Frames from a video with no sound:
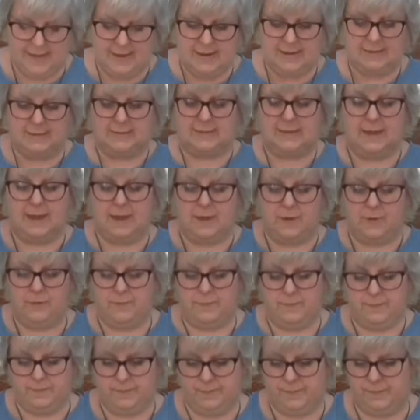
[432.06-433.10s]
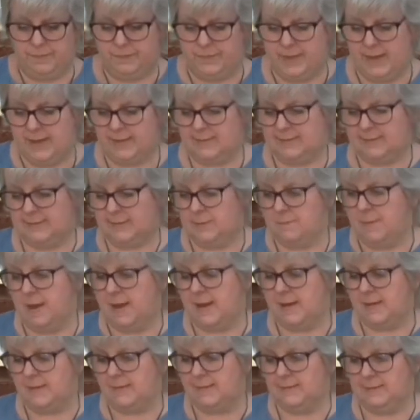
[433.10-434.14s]
so that's the
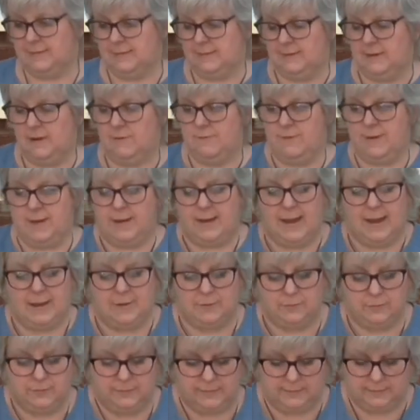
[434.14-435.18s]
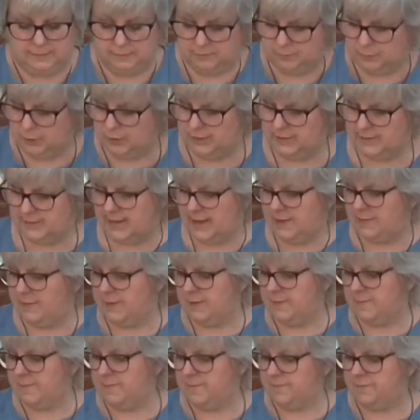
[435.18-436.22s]
base of our house put
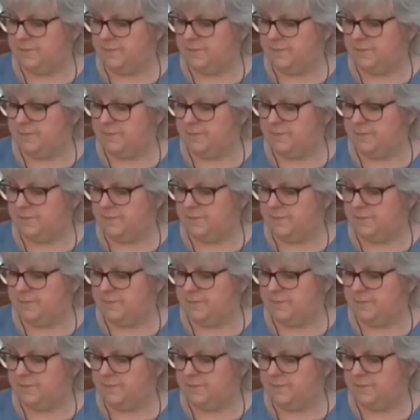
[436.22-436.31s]
together,